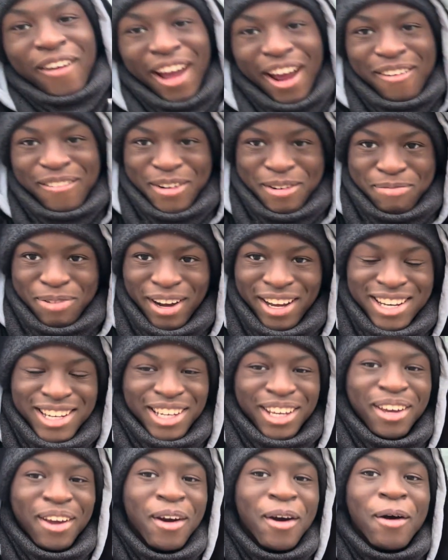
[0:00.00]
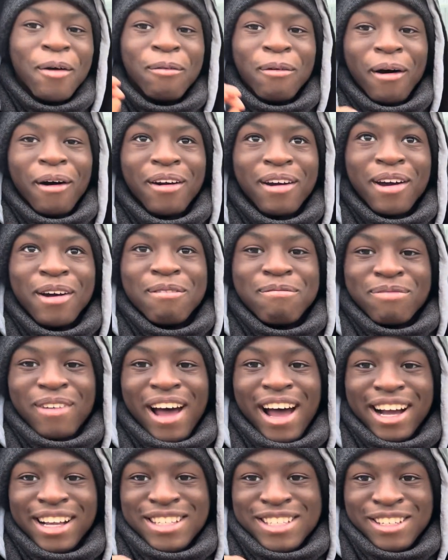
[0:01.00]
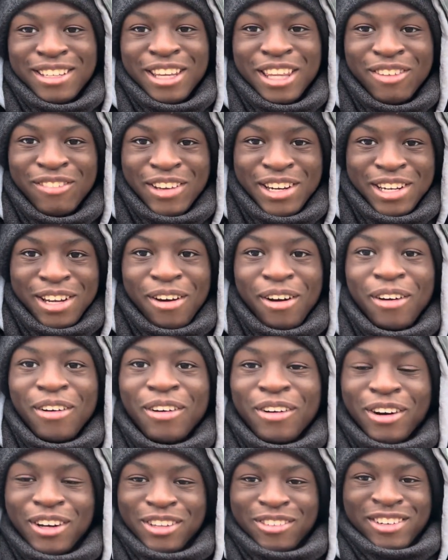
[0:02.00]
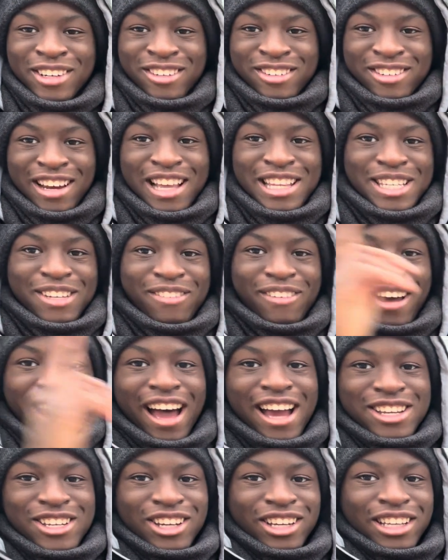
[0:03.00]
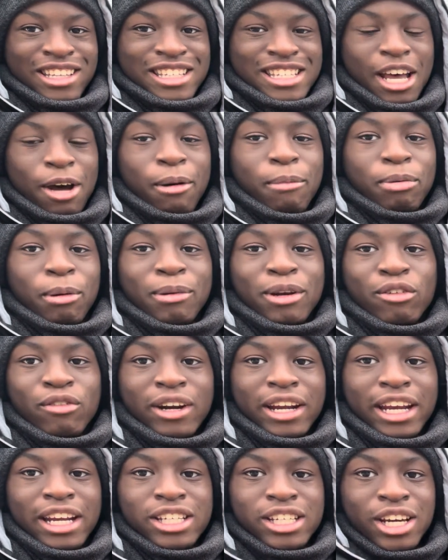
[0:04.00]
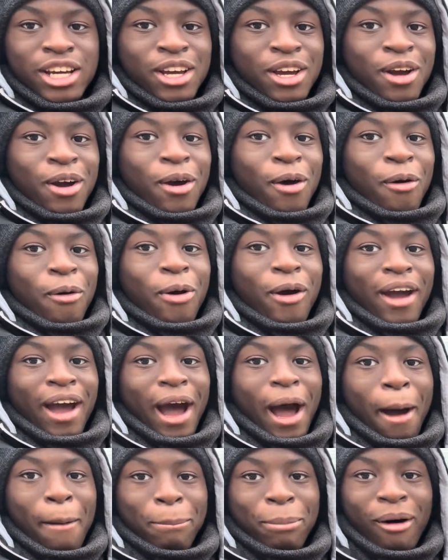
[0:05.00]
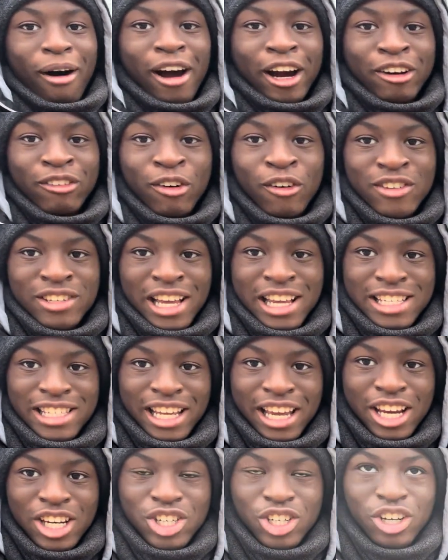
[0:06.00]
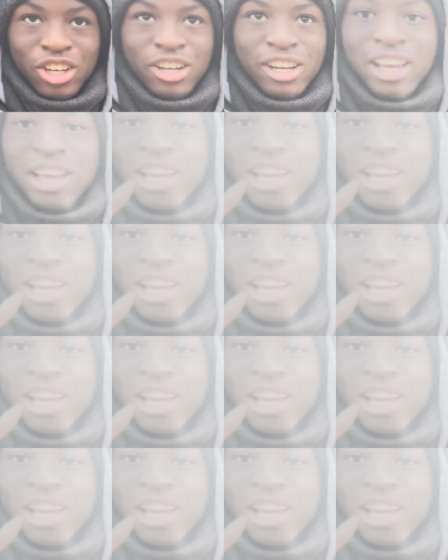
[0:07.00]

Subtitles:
everybody, welcome back to another video on Godwin Transit. As you can tell and probably read, we're at Riverside Station.